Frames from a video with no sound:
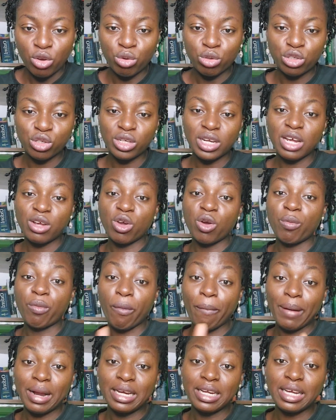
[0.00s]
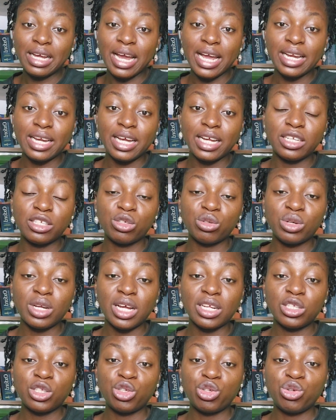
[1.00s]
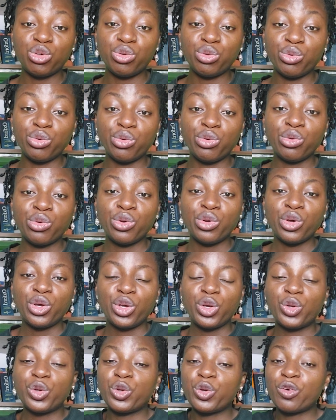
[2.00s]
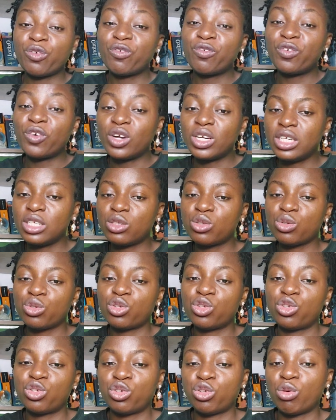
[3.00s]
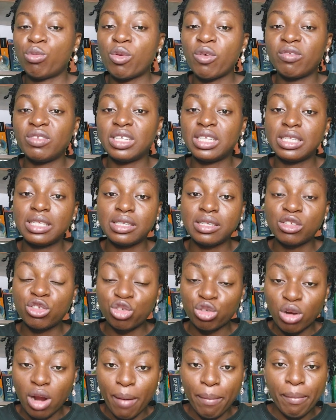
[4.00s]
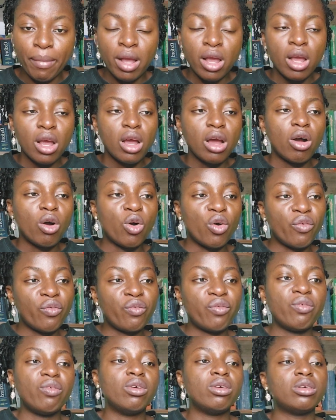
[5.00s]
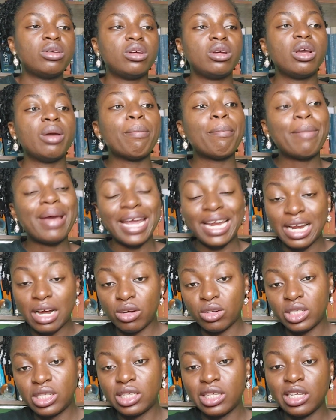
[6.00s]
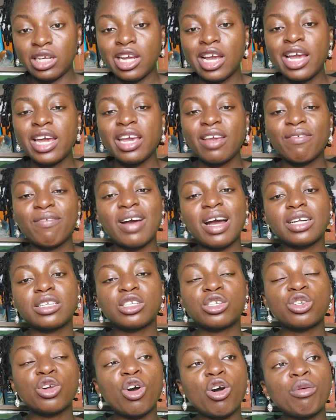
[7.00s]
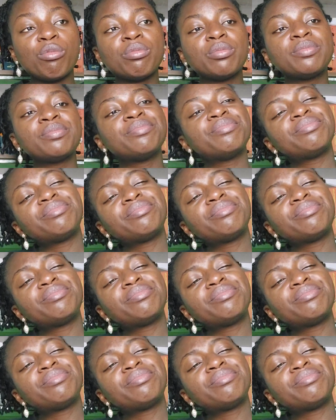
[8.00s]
so that you're properly guided, so that you do not fall into some of this trap of penalty. In fact, some